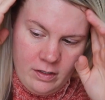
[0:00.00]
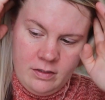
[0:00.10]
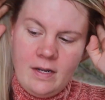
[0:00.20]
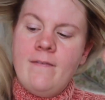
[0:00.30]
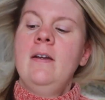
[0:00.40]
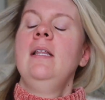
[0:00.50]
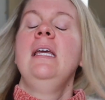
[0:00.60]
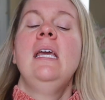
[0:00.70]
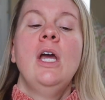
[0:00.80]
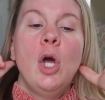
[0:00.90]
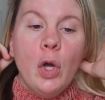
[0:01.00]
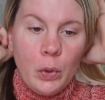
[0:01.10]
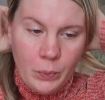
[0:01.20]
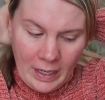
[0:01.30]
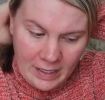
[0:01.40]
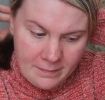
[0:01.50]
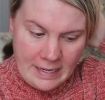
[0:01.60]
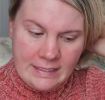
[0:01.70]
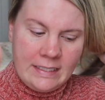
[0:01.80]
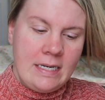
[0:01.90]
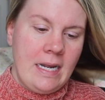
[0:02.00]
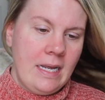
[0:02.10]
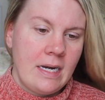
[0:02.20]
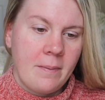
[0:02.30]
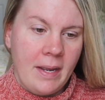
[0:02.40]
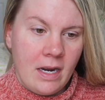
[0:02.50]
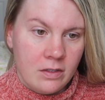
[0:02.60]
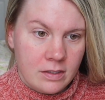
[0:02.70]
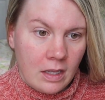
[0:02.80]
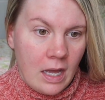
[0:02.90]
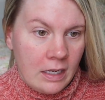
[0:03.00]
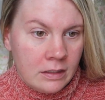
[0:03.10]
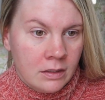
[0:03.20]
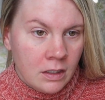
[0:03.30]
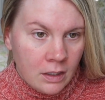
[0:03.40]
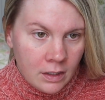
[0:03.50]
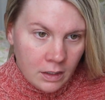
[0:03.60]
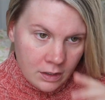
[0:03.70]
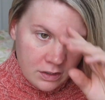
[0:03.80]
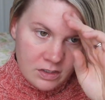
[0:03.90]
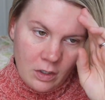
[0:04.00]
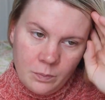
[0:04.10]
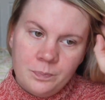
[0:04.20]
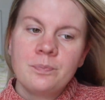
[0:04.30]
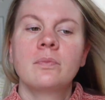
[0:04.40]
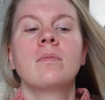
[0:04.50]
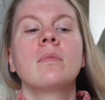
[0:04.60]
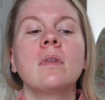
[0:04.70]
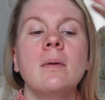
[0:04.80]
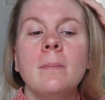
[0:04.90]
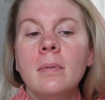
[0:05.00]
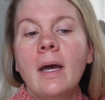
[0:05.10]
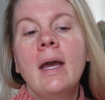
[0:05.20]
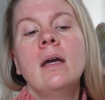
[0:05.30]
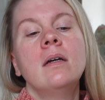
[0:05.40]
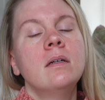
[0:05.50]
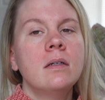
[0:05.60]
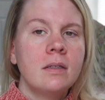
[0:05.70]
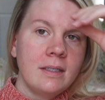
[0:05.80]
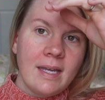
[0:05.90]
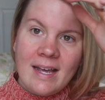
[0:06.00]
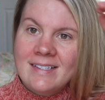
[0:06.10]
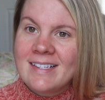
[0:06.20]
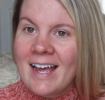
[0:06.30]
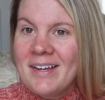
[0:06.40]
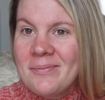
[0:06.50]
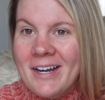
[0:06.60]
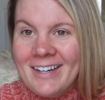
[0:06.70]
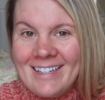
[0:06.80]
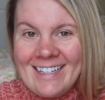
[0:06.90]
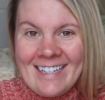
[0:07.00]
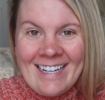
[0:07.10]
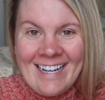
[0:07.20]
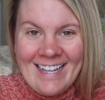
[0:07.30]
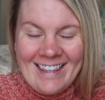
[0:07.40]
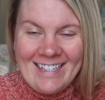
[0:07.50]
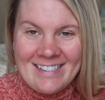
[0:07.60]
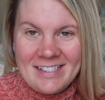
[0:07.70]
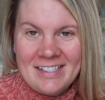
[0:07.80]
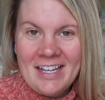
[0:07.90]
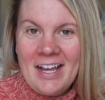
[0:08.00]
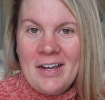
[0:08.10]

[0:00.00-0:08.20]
definitely recommend it. I get it at my hair salon. So, but yes, I am wearing this